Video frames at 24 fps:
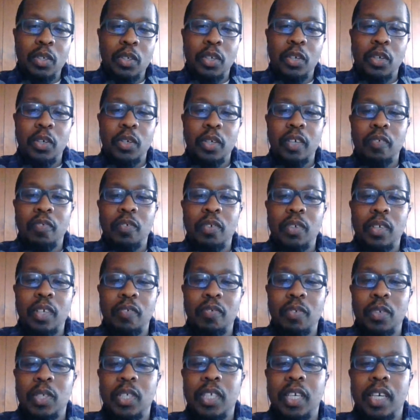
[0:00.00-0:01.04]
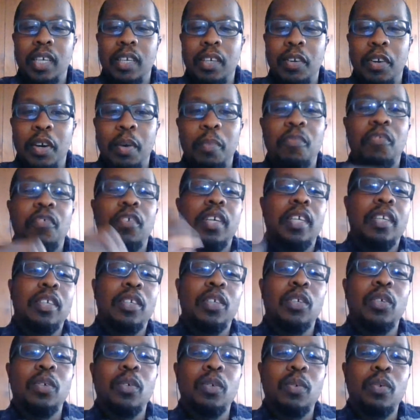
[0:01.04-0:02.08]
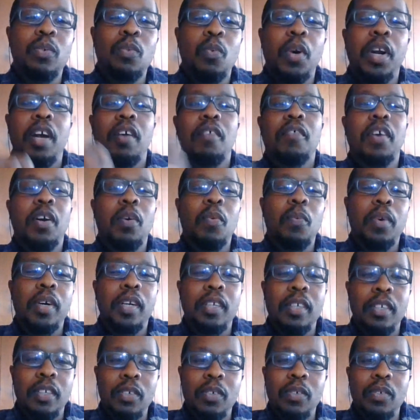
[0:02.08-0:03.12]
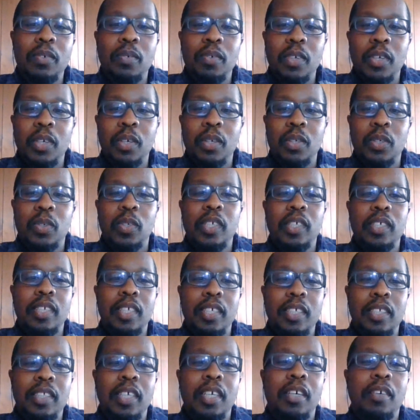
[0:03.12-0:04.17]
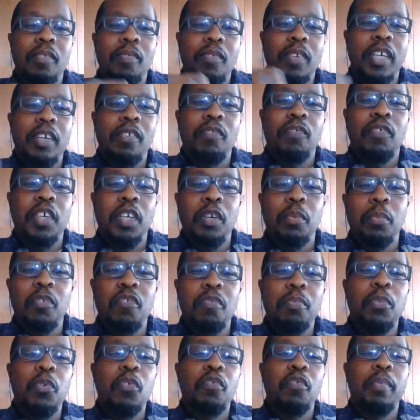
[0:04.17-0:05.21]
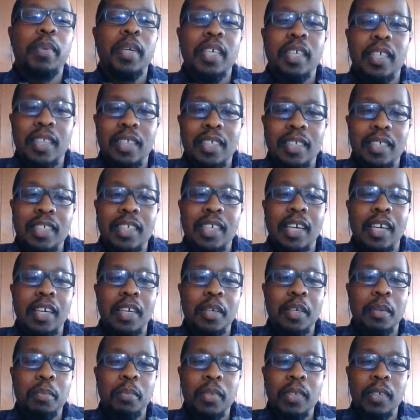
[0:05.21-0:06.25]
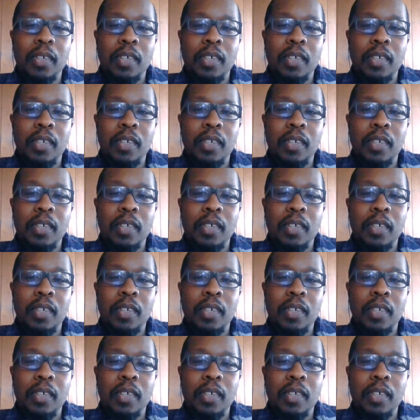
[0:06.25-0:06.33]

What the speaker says: So if you say I'm free to do whatever I want to do, so let's think of like freedom of movement in this time.